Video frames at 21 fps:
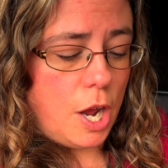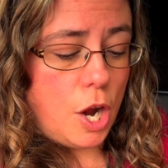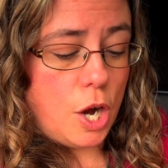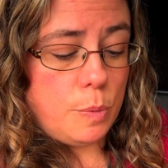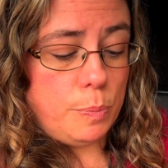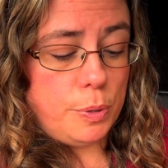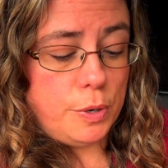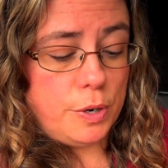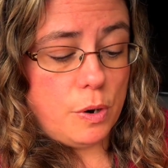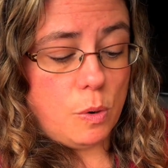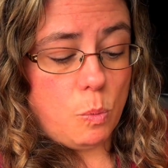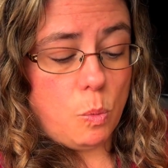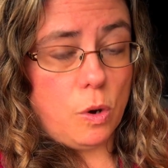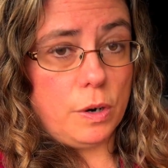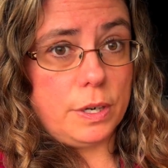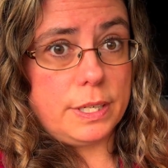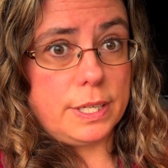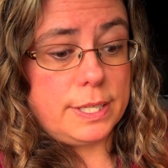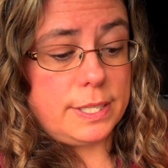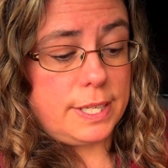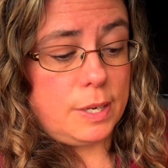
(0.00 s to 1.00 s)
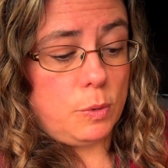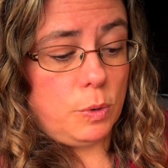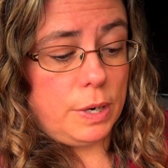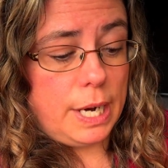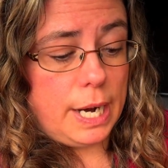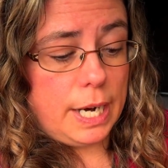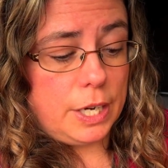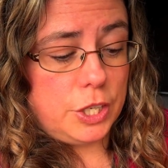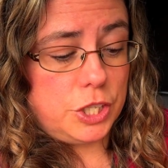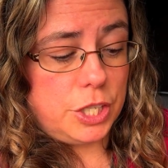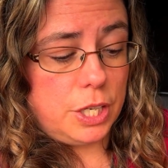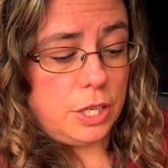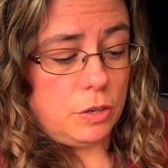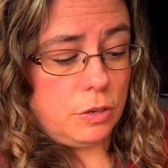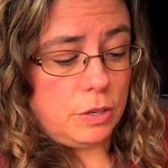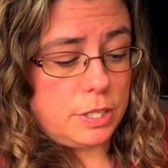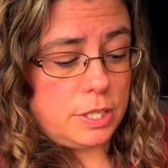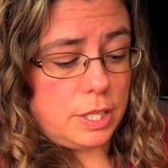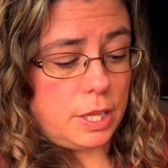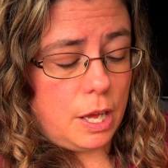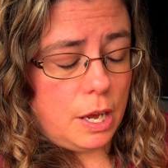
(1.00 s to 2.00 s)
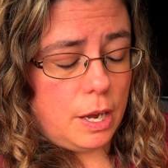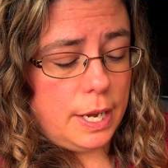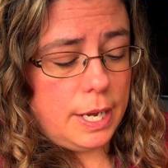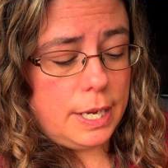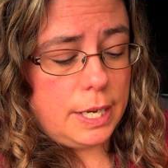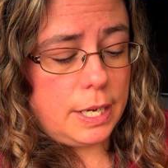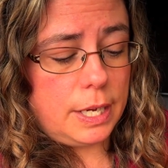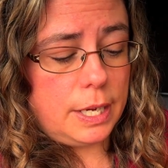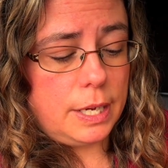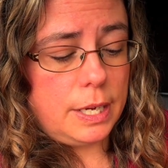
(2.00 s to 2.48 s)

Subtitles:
open up one to see what it actually looks like,